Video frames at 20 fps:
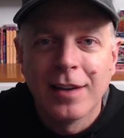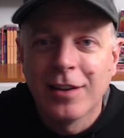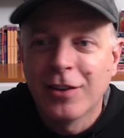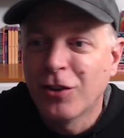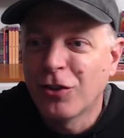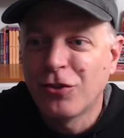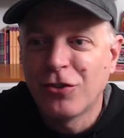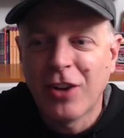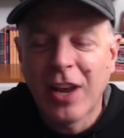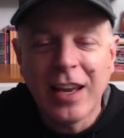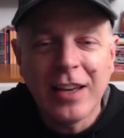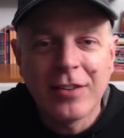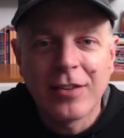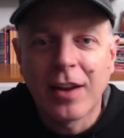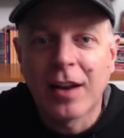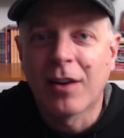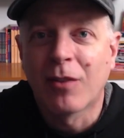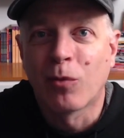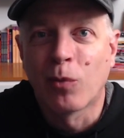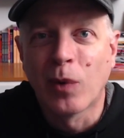You change
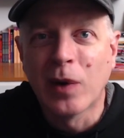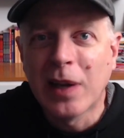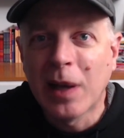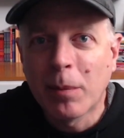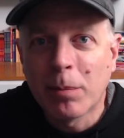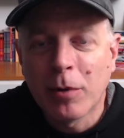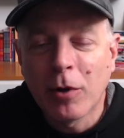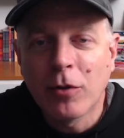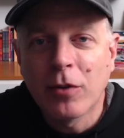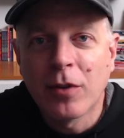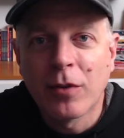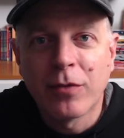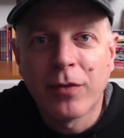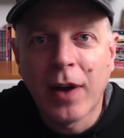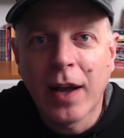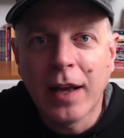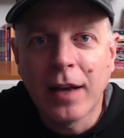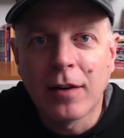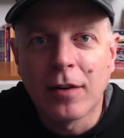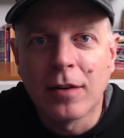it, re upload the
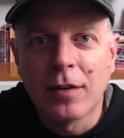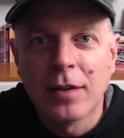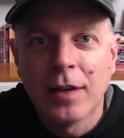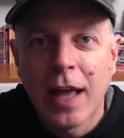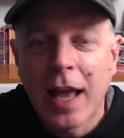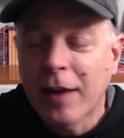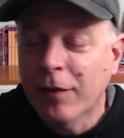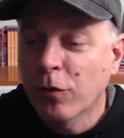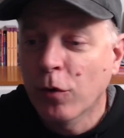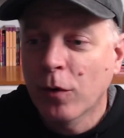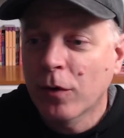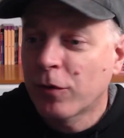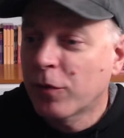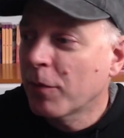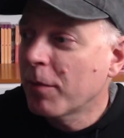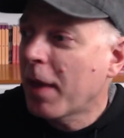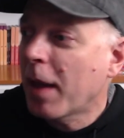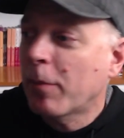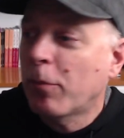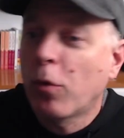file. Everyone
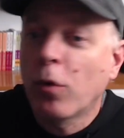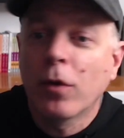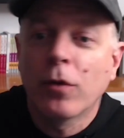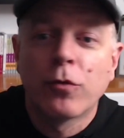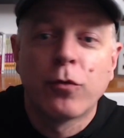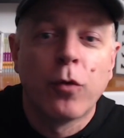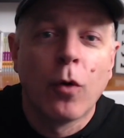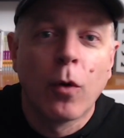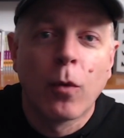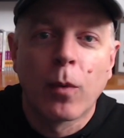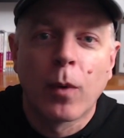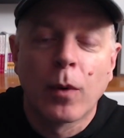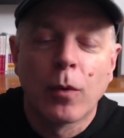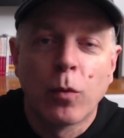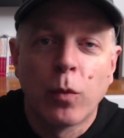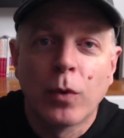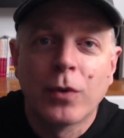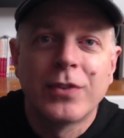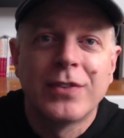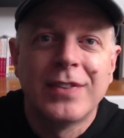from that point
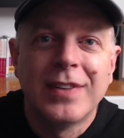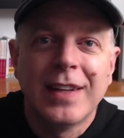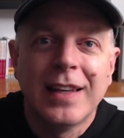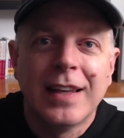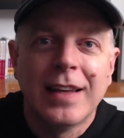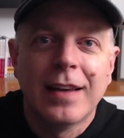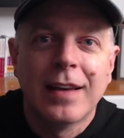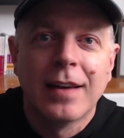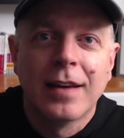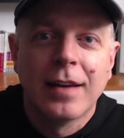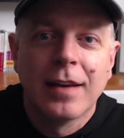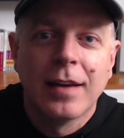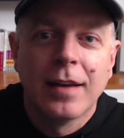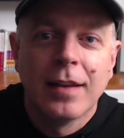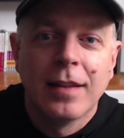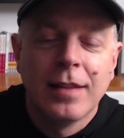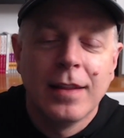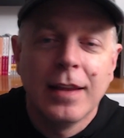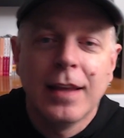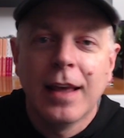forward will see
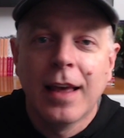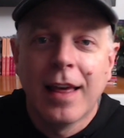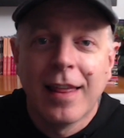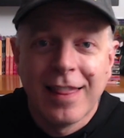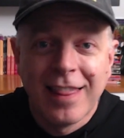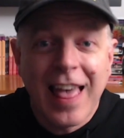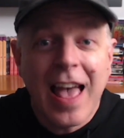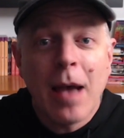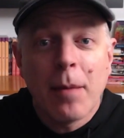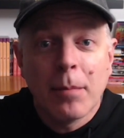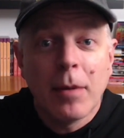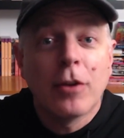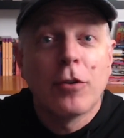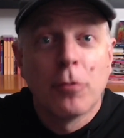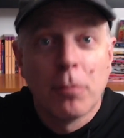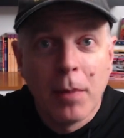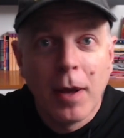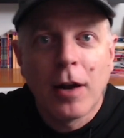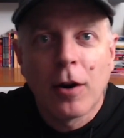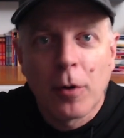the that much
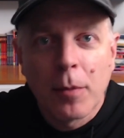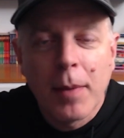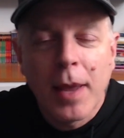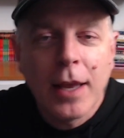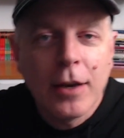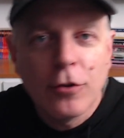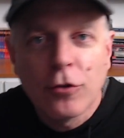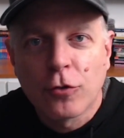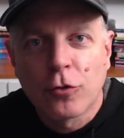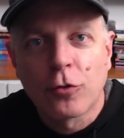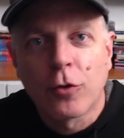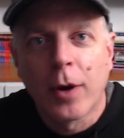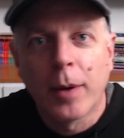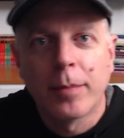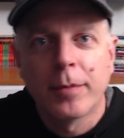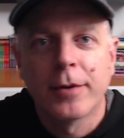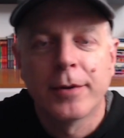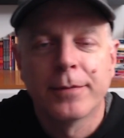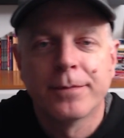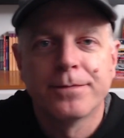better
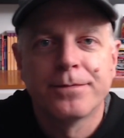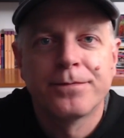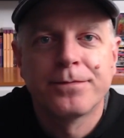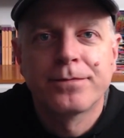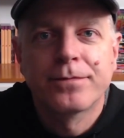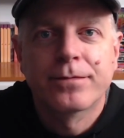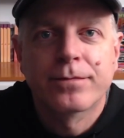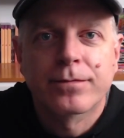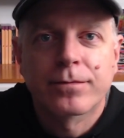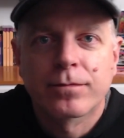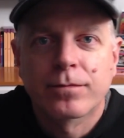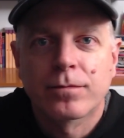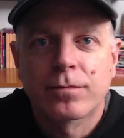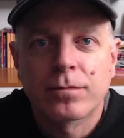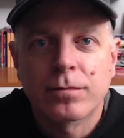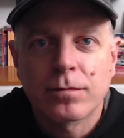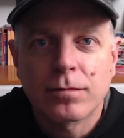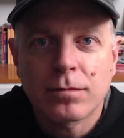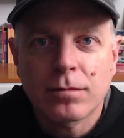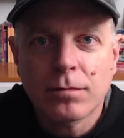manuscript.
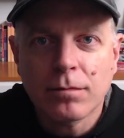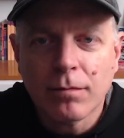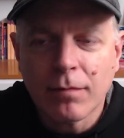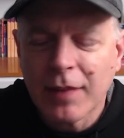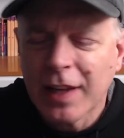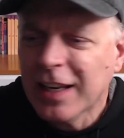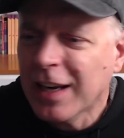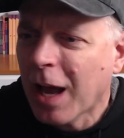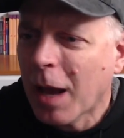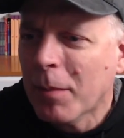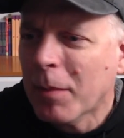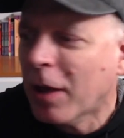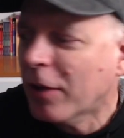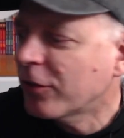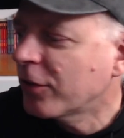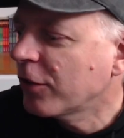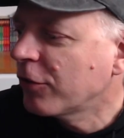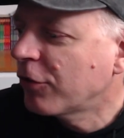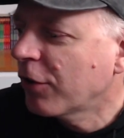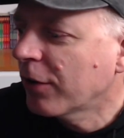Now, I'm not
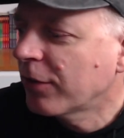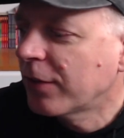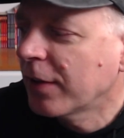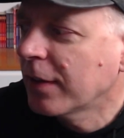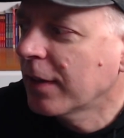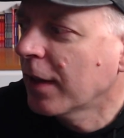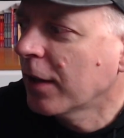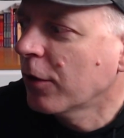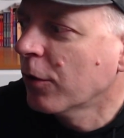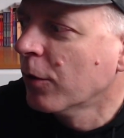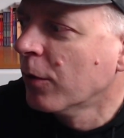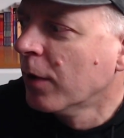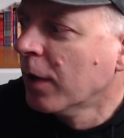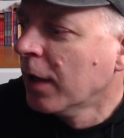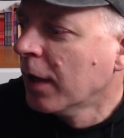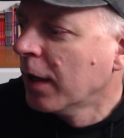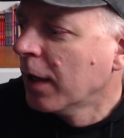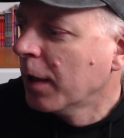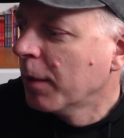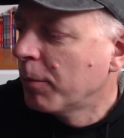suggesting that you
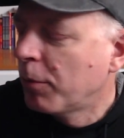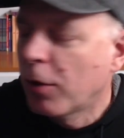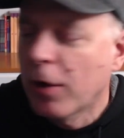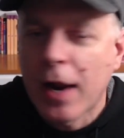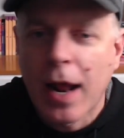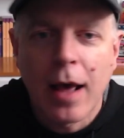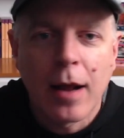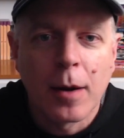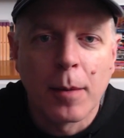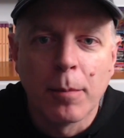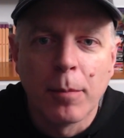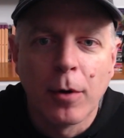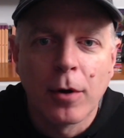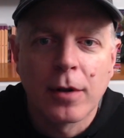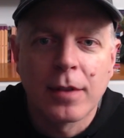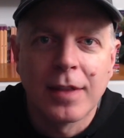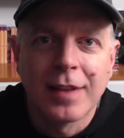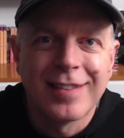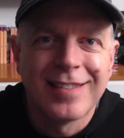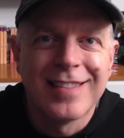put out a
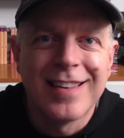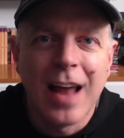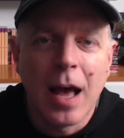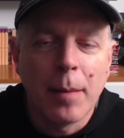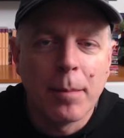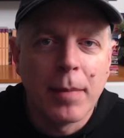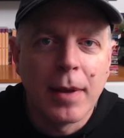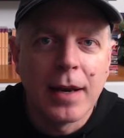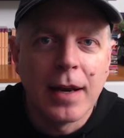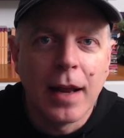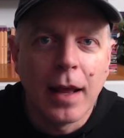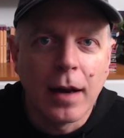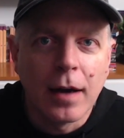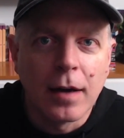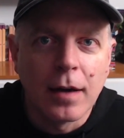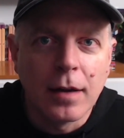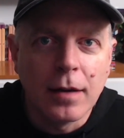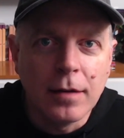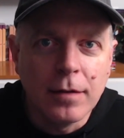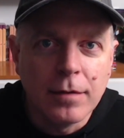book that's not been
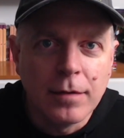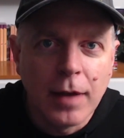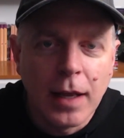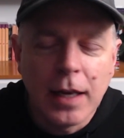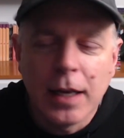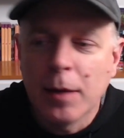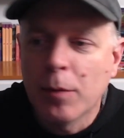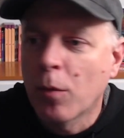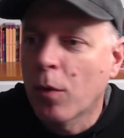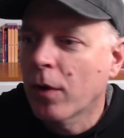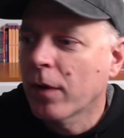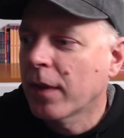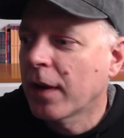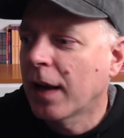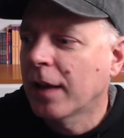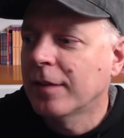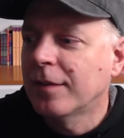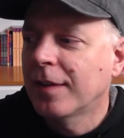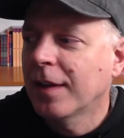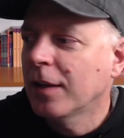edited any more than
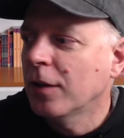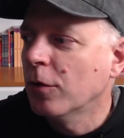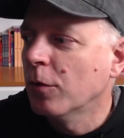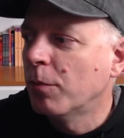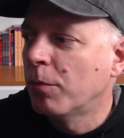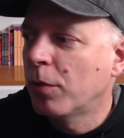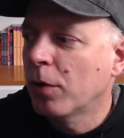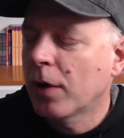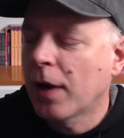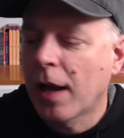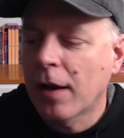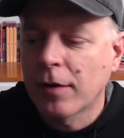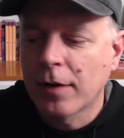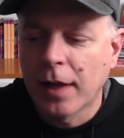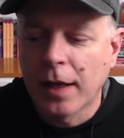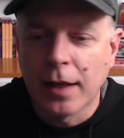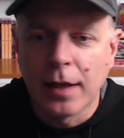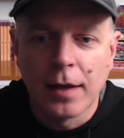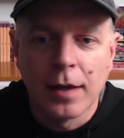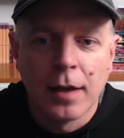I'd say you put out
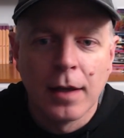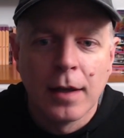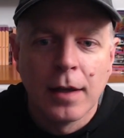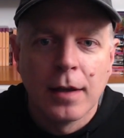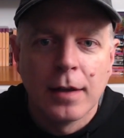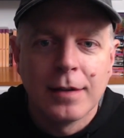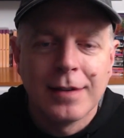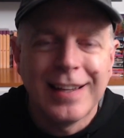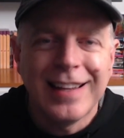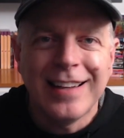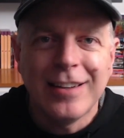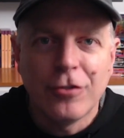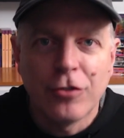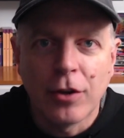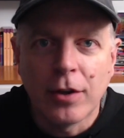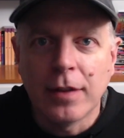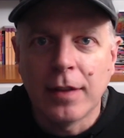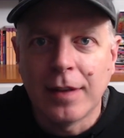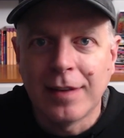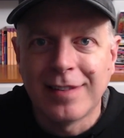a
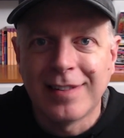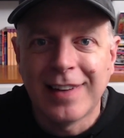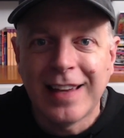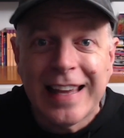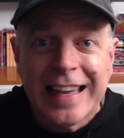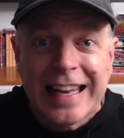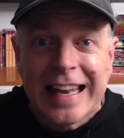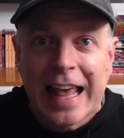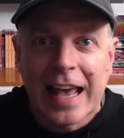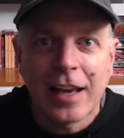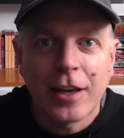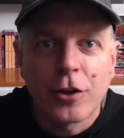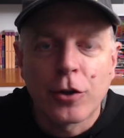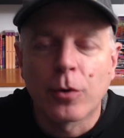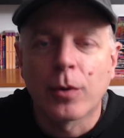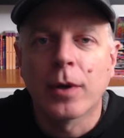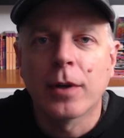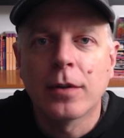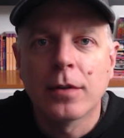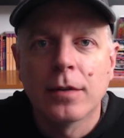teaching that's
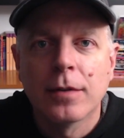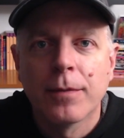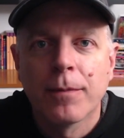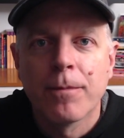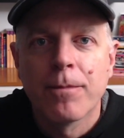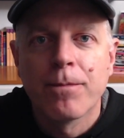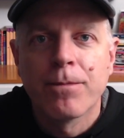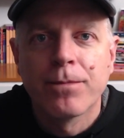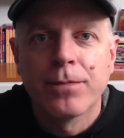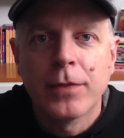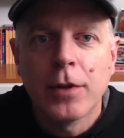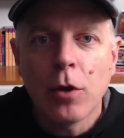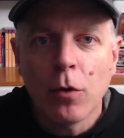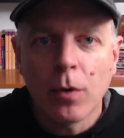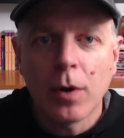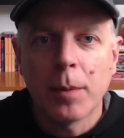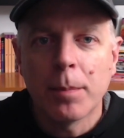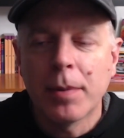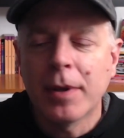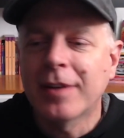inaccurate. You
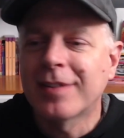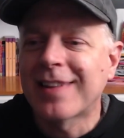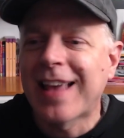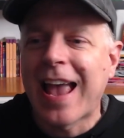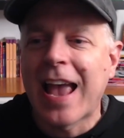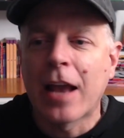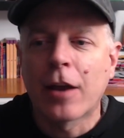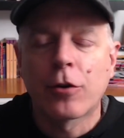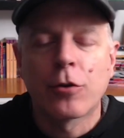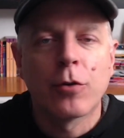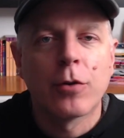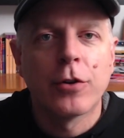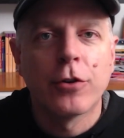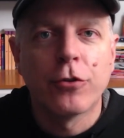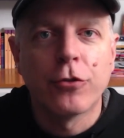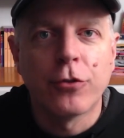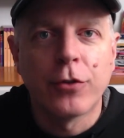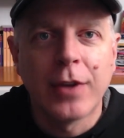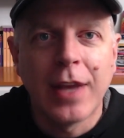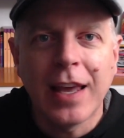want to be as accurate
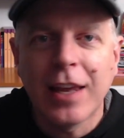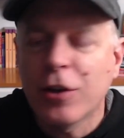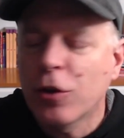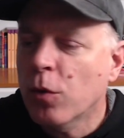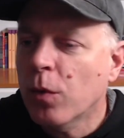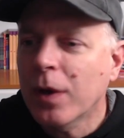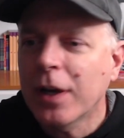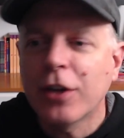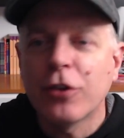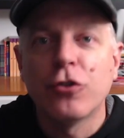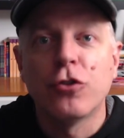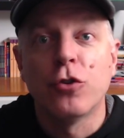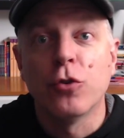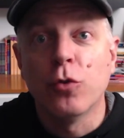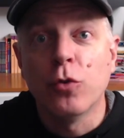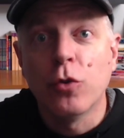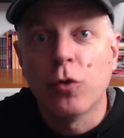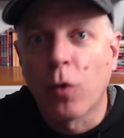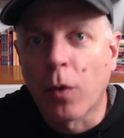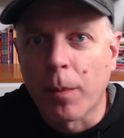as you can. You want to
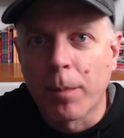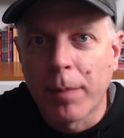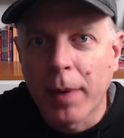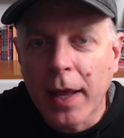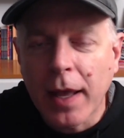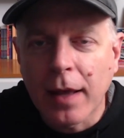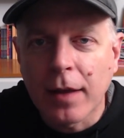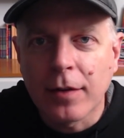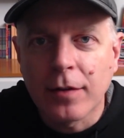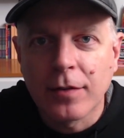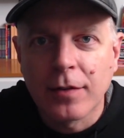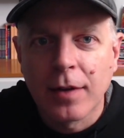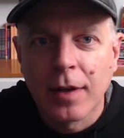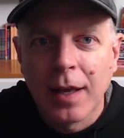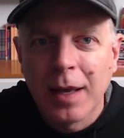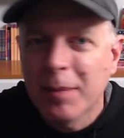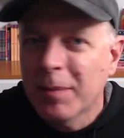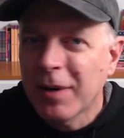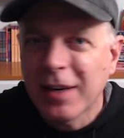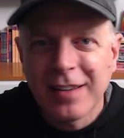do your best,
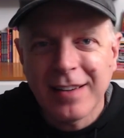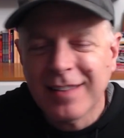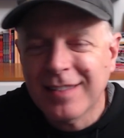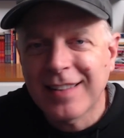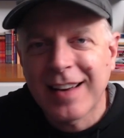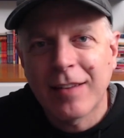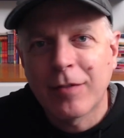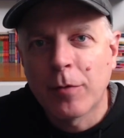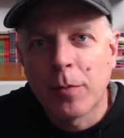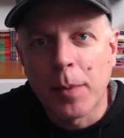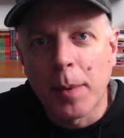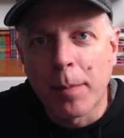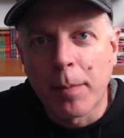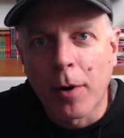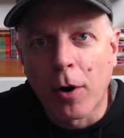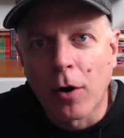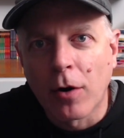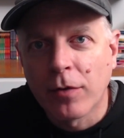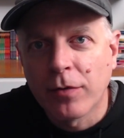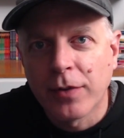but it doesn't have to be
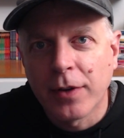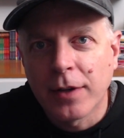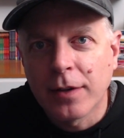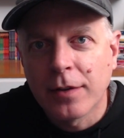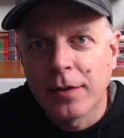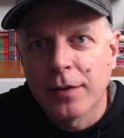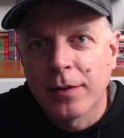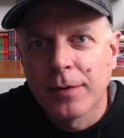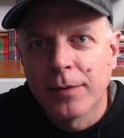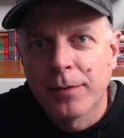perfect.